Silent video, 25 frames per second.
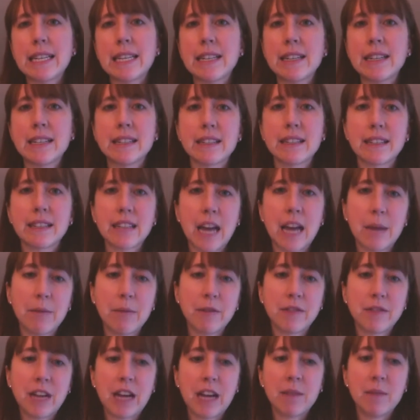is a type
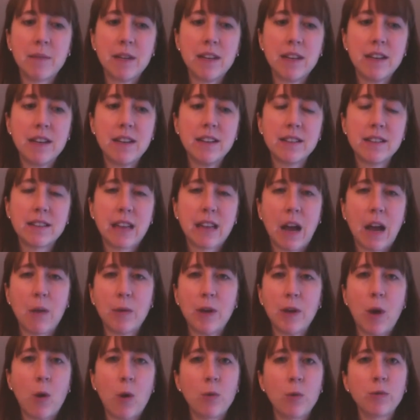of diabetes that
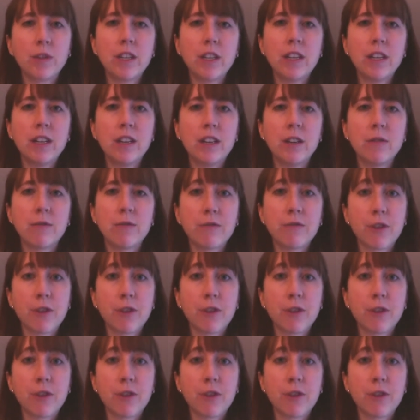we only